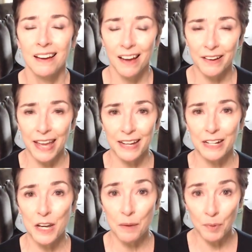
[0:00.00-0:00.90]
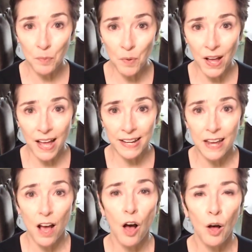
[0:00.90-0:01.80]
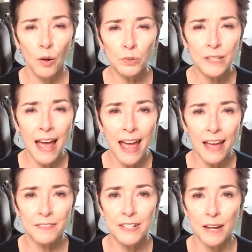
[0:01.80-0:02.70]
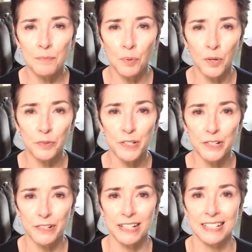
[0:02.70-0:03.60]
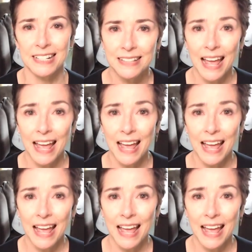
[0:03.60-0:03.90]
Okay, number one, hold a half-day board retreat.